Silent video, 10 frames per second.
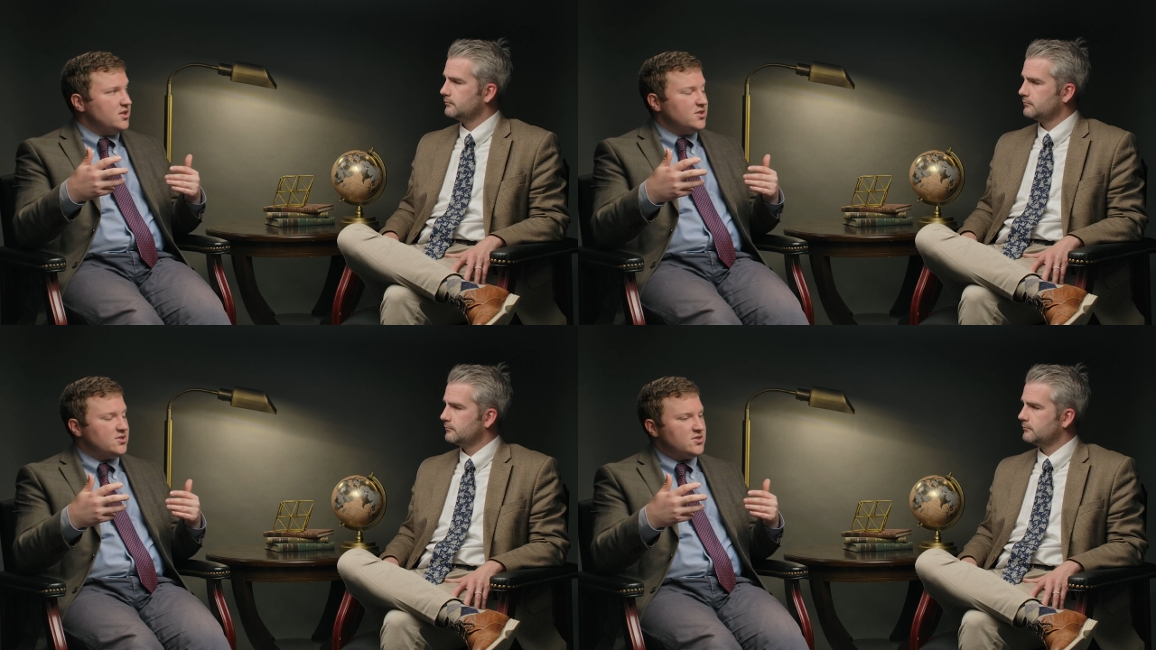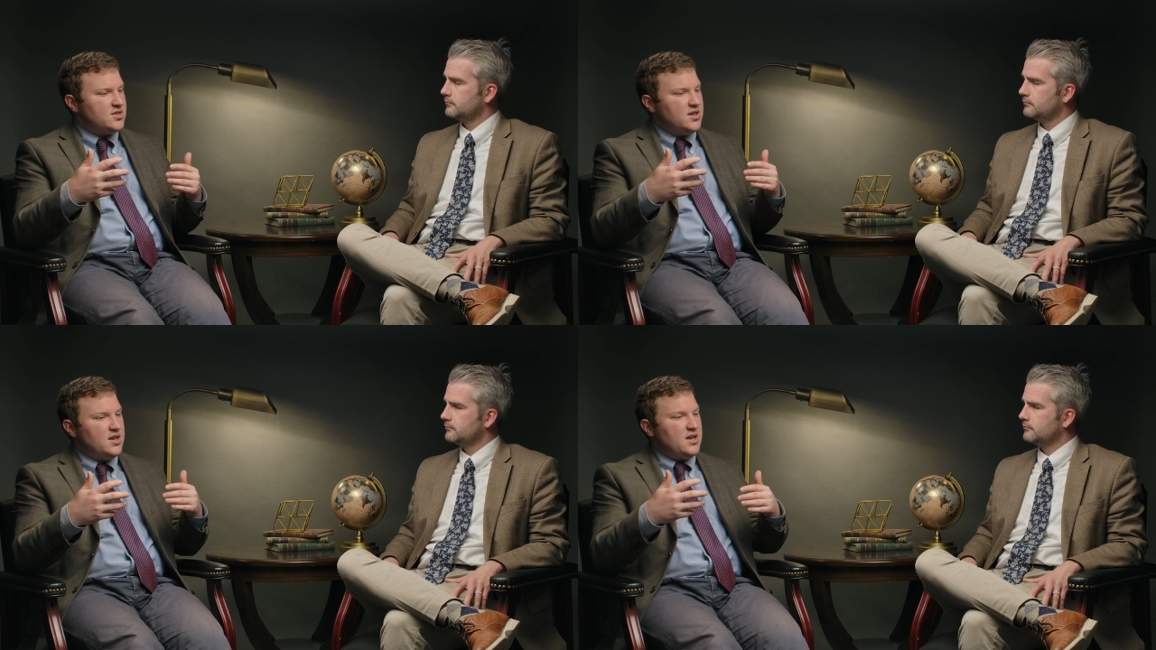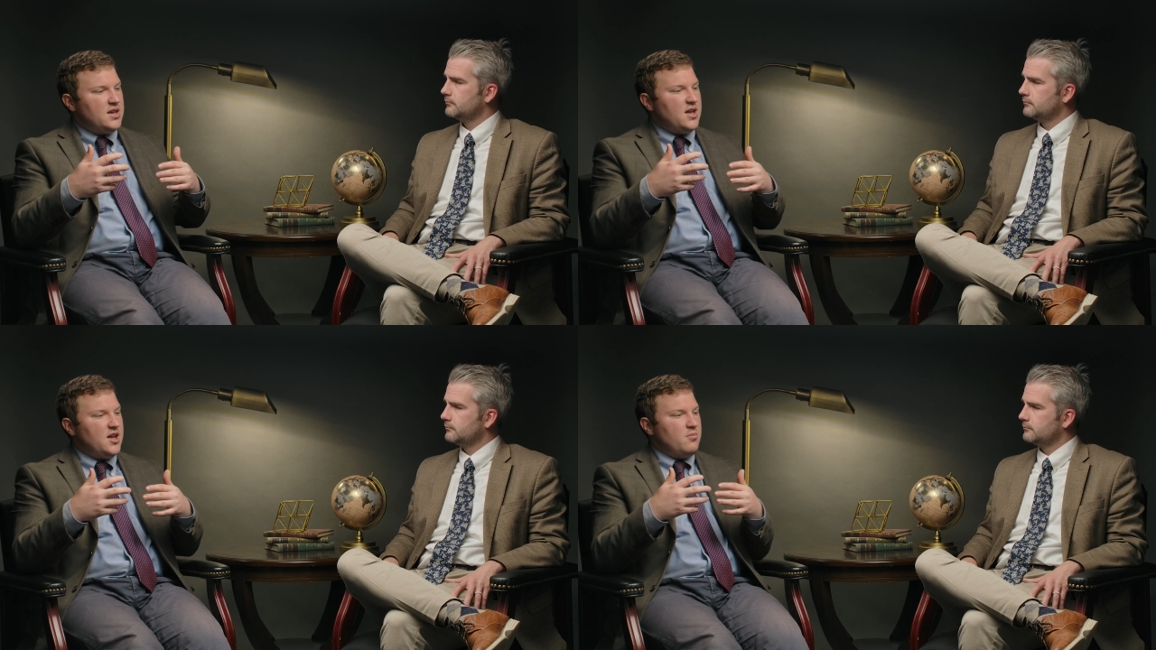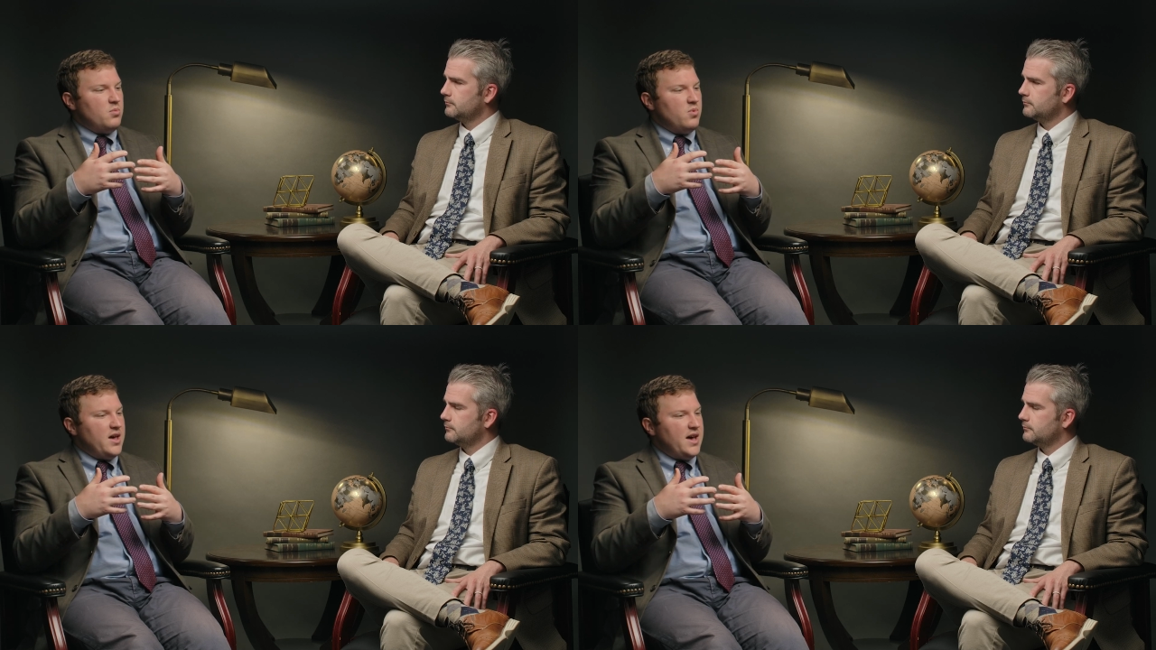Speaker 1: years,
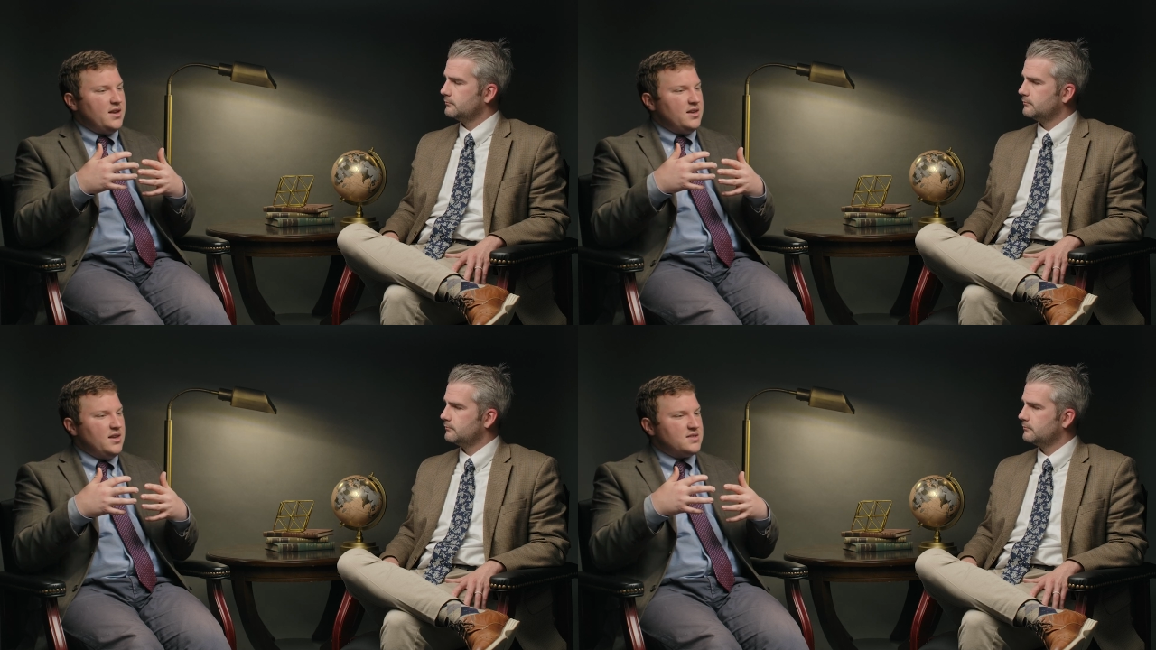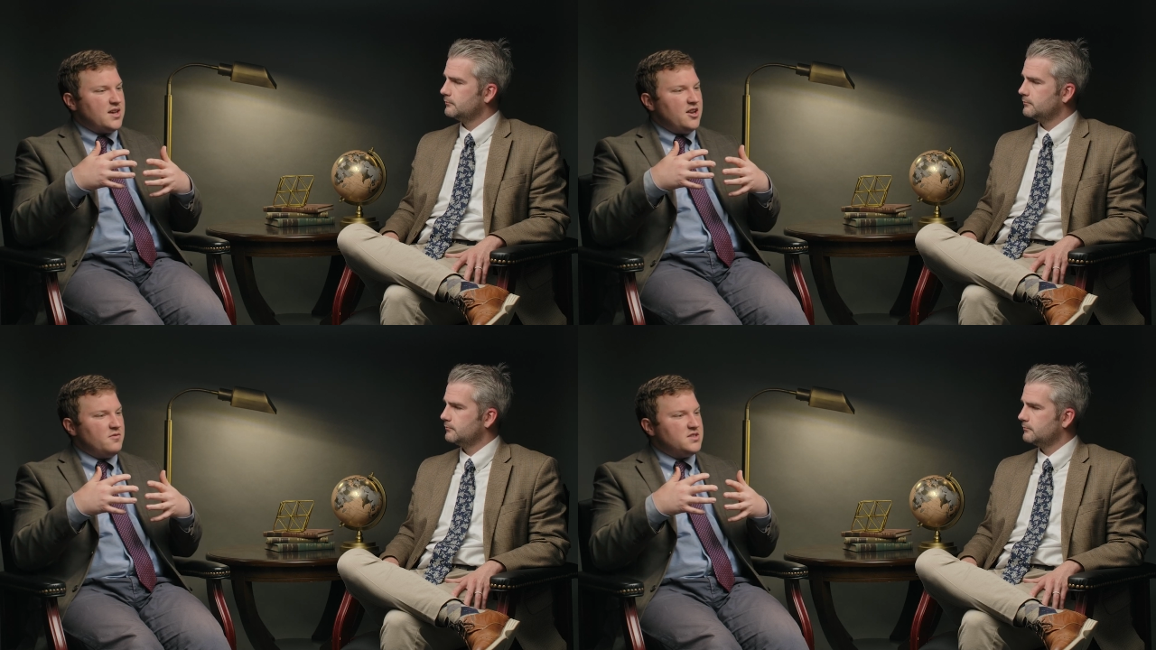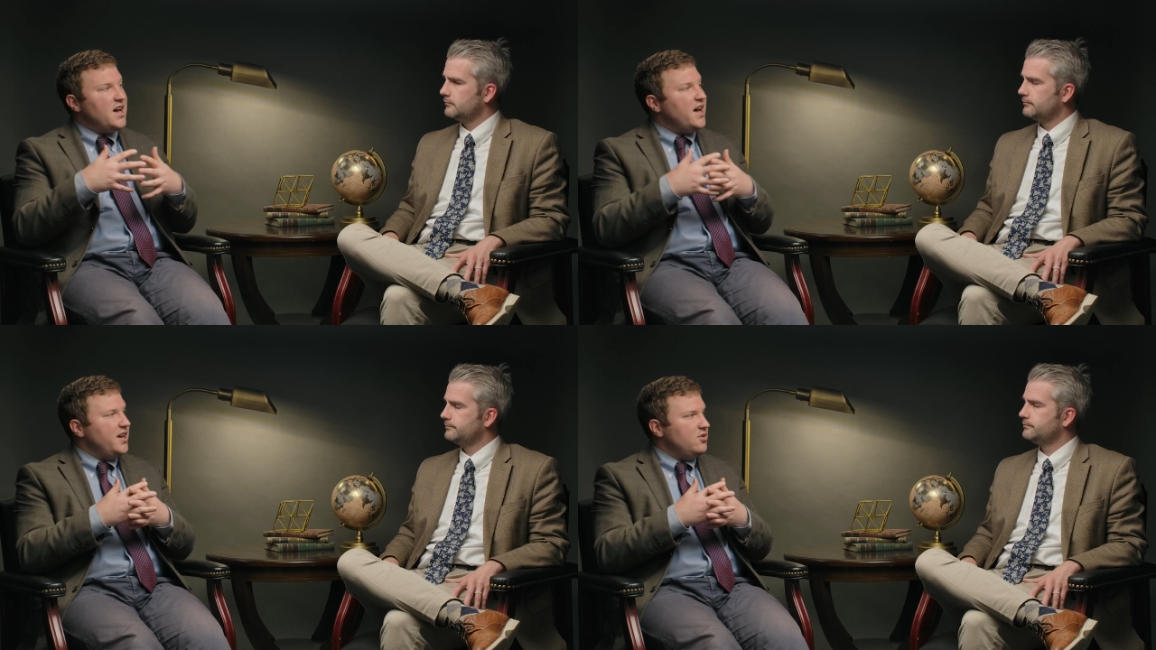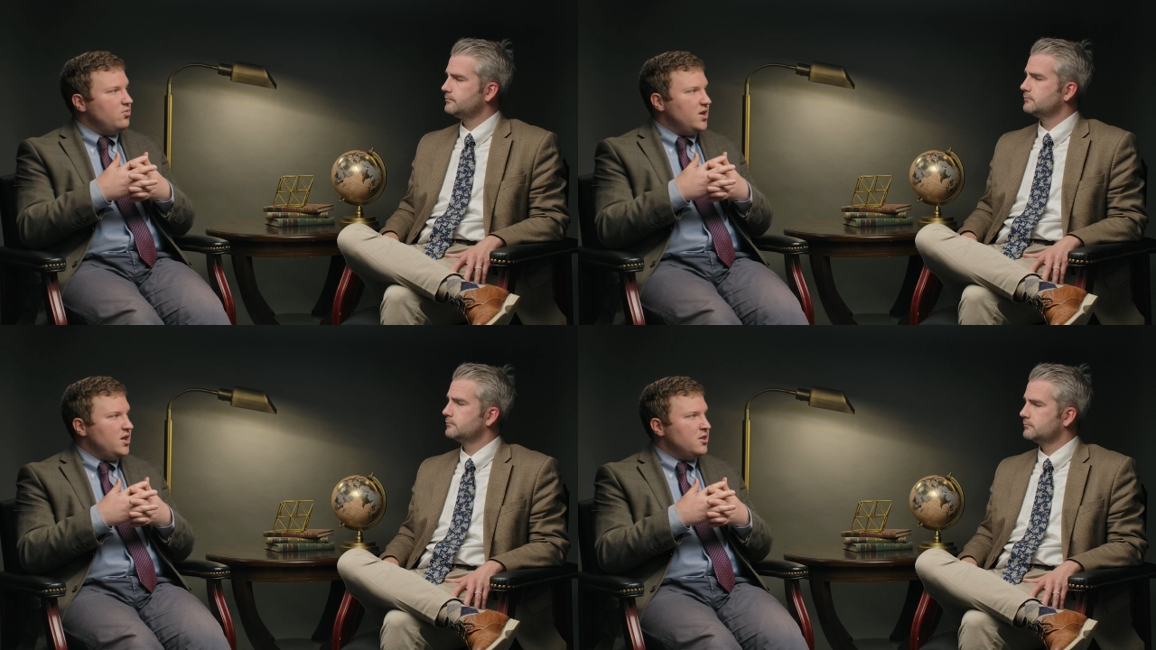that is kind of
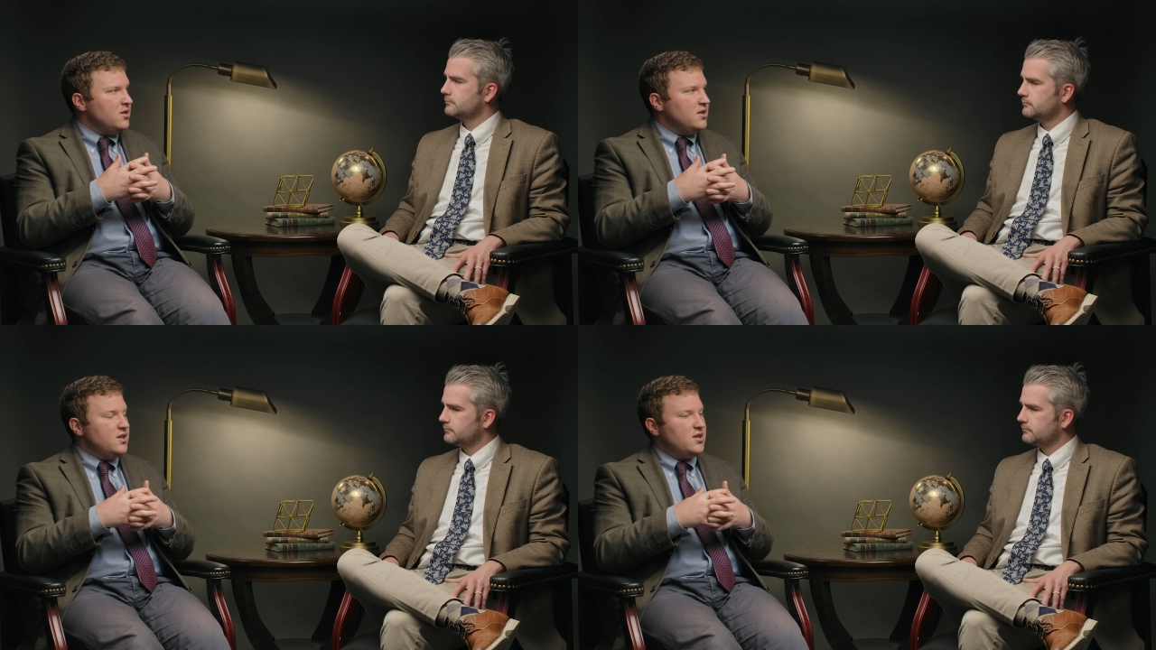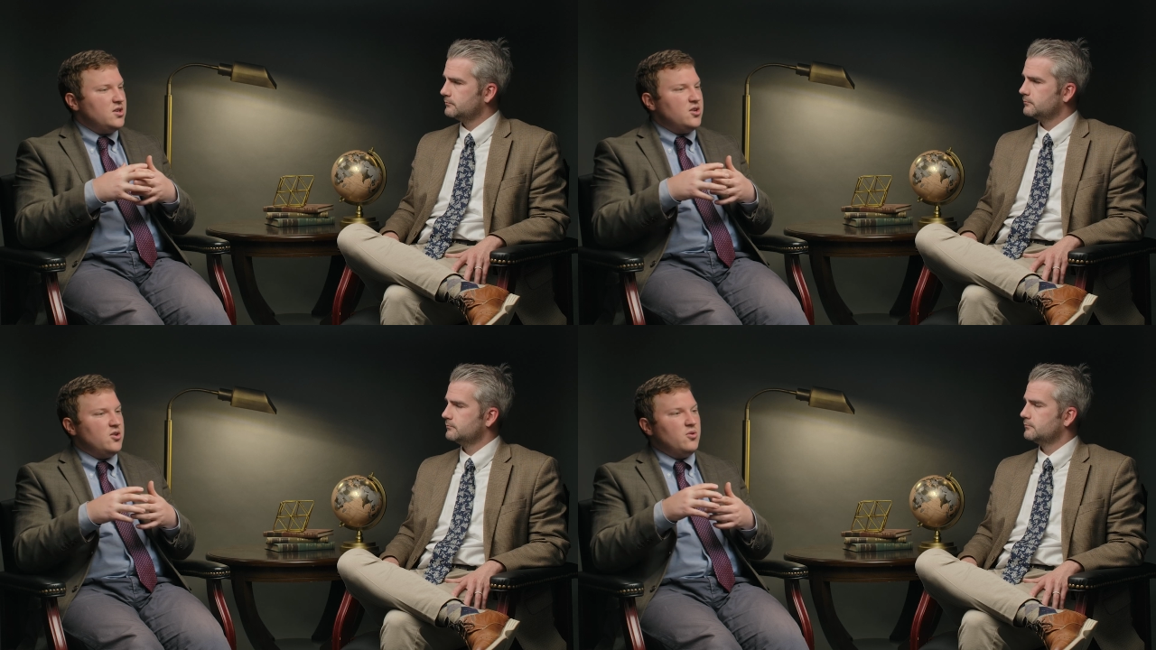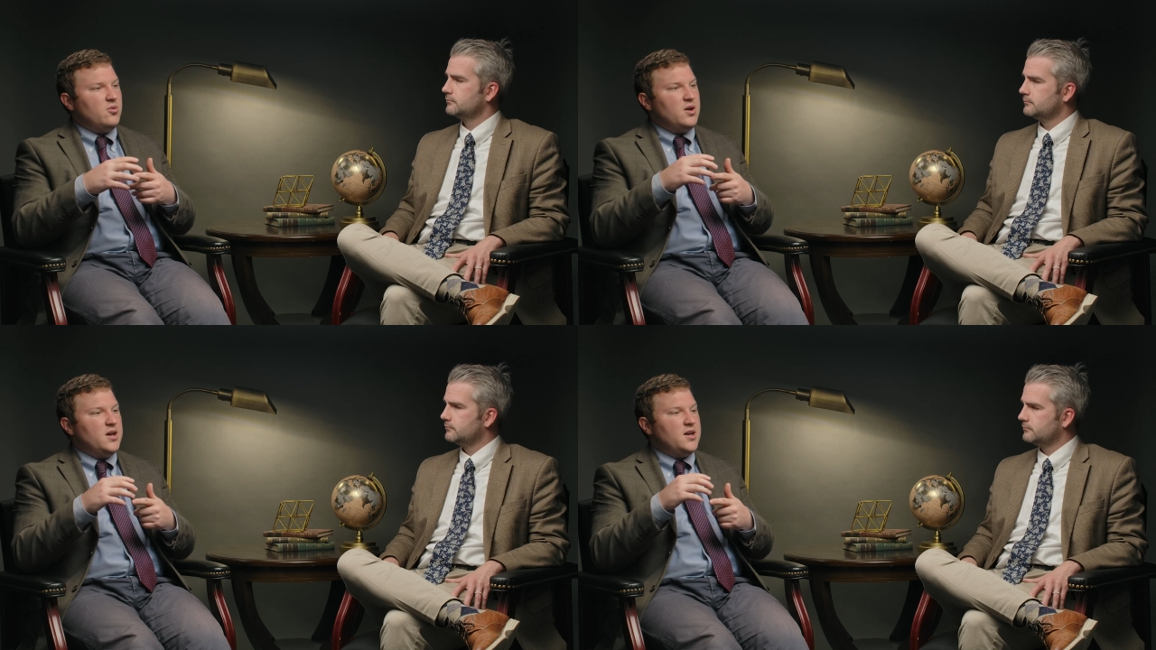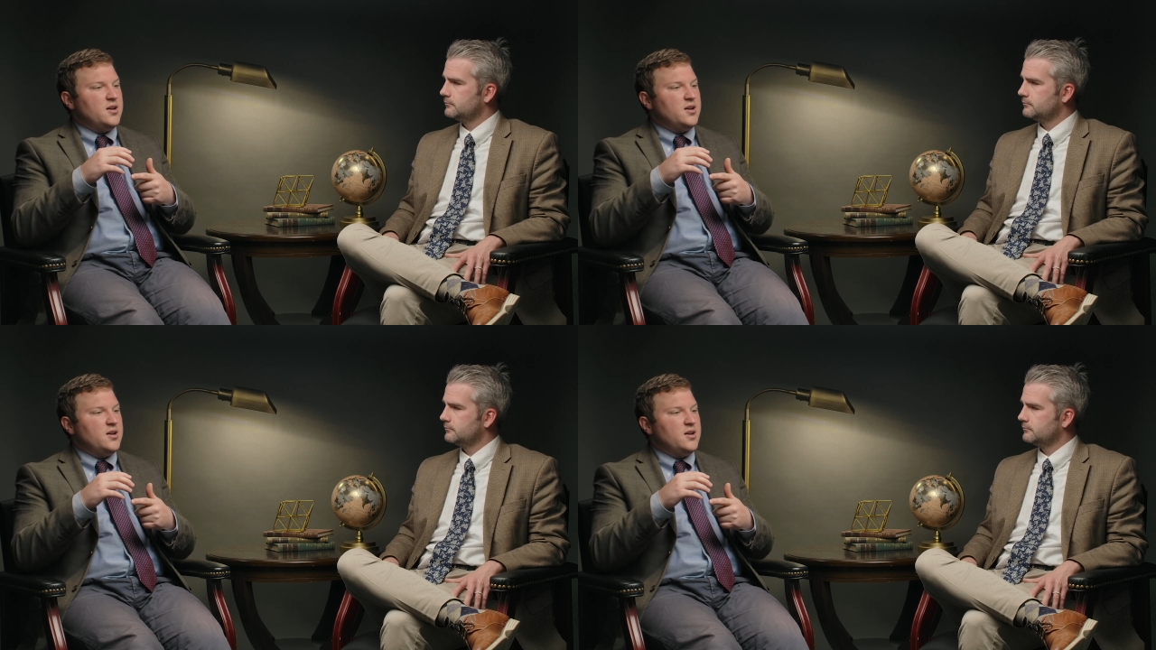tied with, you know,